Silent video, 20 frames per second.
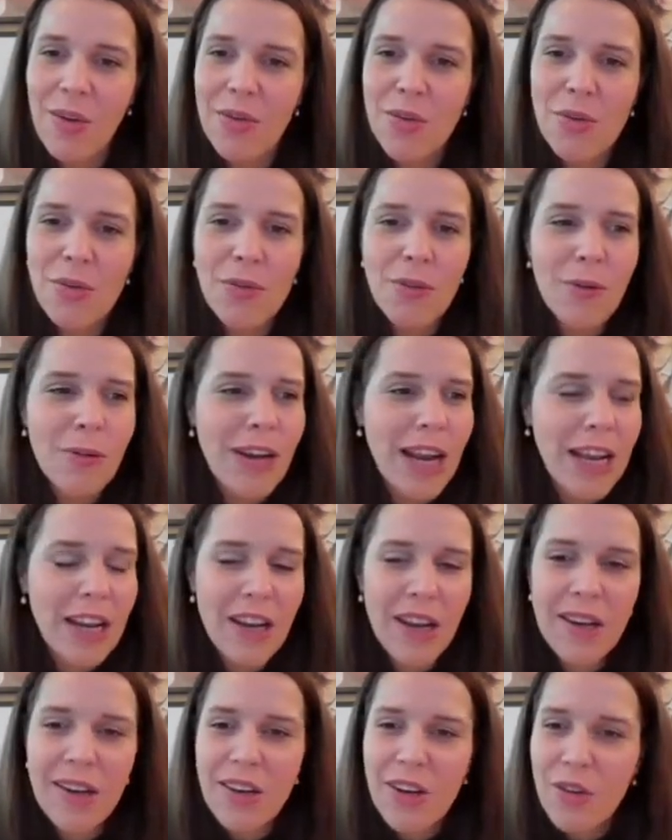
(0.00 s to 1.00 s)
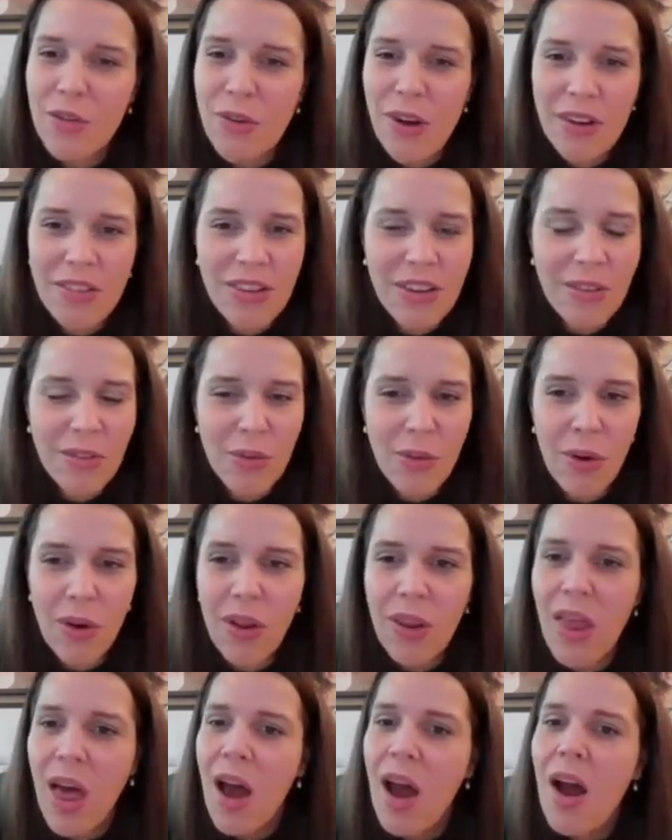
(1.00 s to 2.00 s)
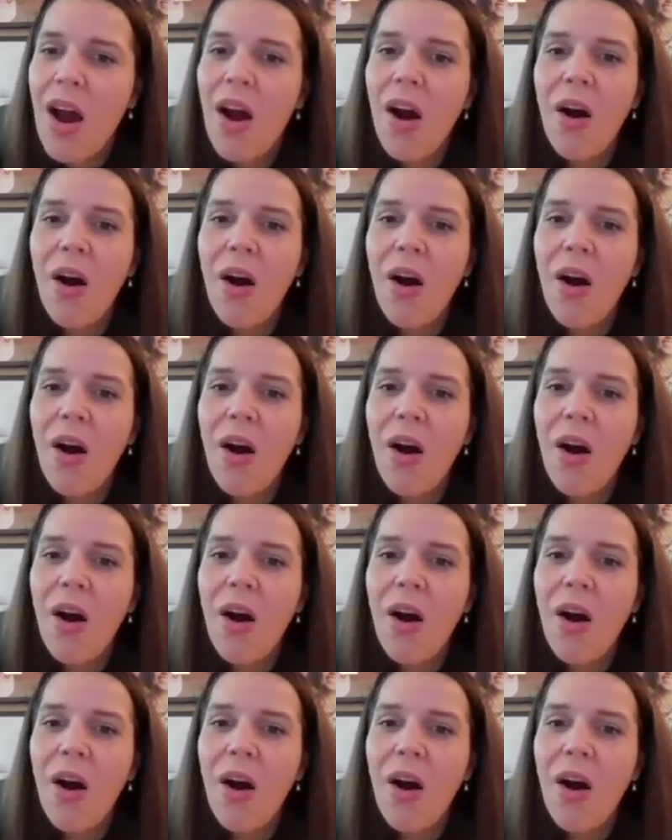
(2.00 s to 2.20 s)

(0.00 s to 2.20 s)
on your phone like Candy Crush and so on,